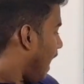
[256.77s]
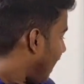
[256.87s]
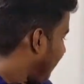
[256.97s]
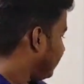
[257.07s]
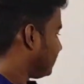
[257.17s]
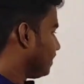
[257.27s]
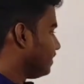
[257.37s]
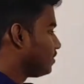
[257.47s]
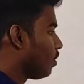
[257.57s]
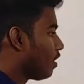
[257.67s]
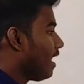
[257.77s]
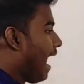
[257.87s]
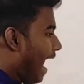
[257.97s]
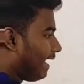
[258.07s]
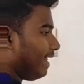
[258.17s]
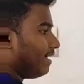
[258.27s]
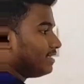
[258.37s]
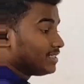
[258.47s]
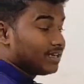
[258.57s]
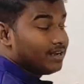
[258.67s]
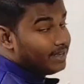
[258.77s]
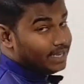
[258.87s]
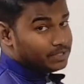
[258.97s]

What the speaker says: And next is your agriculture.